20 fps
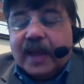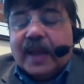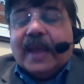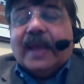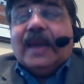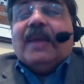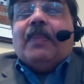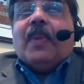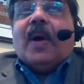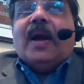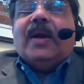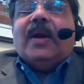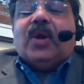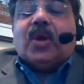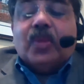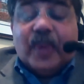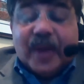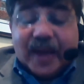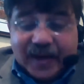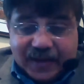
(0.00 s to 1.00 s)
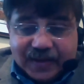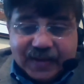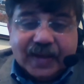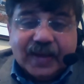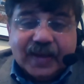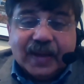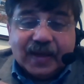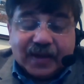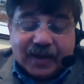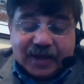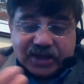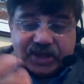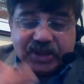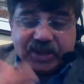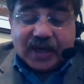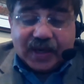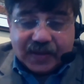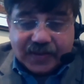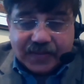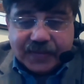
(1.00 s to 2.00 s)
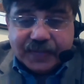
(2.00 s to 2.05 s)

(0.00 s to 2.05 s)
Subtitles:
any party could be anything in a nutshell.